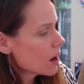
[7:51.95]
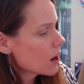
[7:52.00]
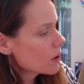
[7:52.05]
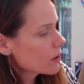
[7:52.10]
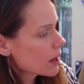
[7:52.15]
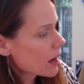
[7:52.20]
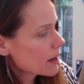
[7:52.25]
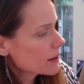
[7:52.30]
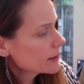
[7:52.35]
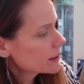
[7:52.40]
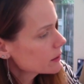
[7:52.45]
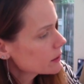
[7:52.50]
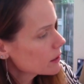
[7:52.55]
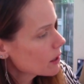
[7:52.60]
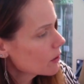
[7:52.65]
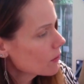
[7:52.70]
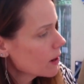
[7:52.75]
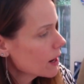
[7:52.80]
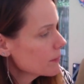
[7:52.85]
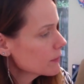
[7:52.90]
Okay.
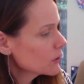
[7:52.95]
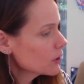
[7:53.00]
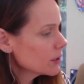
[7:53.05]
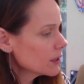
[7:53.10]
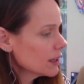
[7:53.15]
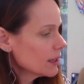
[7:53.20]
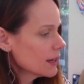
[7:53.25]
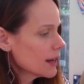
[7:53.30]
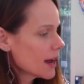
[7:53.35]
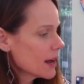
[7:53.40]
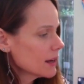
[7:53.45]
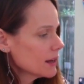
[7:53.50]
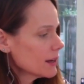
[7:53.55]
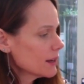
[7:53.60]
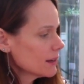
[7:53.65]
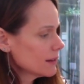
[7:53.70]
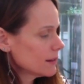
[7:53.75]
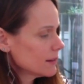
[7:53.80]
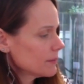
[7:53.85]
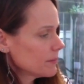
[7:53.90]
So I'm looking at
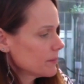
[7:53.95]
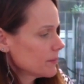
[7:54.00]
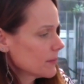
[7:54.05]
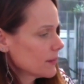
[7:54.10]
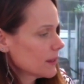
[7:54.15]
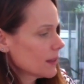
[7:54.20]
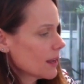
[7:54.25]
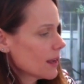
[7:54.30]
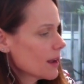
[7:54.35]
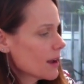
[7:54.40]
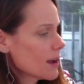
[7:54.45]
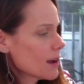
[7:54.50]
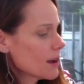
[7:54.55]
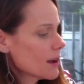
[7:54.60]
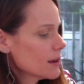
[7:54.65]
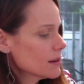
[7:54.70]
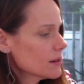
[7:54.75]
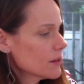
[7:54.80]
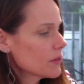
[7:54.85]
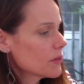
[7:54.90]
it.
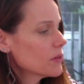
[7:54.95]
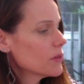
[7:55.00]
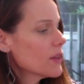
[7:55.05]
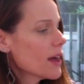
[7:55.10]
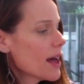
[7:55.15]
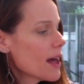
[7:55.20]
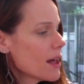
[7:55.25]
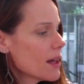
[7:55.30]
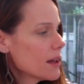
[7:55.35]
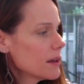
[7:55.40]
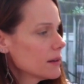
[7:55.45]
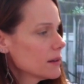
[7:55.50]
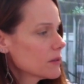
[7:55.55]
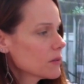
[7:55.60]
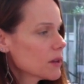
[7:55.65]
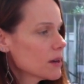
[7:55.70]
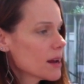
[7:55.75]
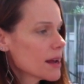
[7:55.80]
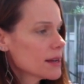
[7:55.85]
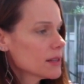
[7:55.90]
And then
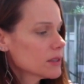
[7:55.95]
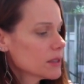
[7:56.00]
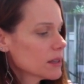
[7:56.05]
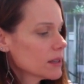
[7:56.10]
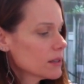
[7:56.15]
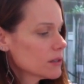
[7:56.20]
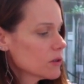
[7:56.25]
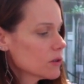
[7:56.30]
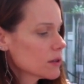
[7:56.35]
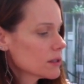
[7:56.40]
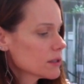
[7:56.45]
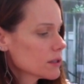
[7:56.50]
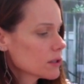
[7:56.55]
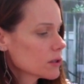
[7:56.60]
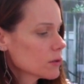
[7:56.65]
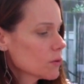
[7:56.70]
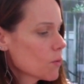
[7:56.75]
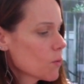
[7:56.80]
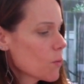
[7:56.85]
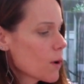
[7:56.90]
the nice thing is you can
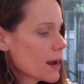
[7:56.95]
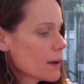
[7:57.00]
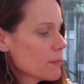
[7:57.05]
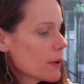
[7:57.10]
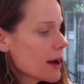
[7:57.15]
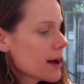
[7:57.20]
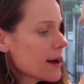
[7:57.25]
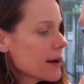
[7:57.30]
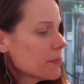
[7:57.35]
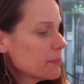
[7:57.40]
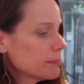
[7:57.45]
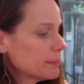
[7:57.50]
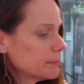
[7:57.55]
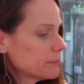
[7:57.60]
swipe up